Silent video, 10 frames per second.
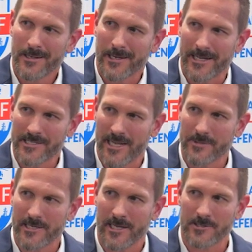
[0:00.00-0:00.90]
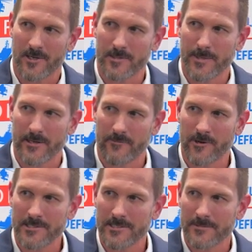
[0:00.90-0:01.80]
and I typed in how tall is Mount
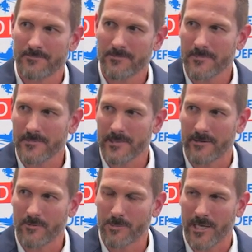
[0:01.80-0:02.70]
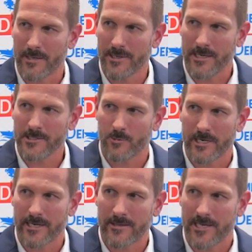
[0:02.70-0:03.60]
Everest, and it replied back
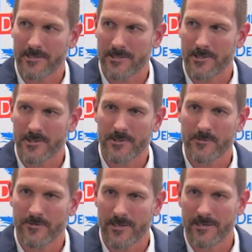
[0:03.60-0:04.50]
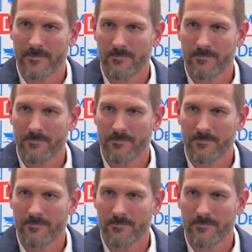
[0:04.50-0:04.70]
29,032 feet.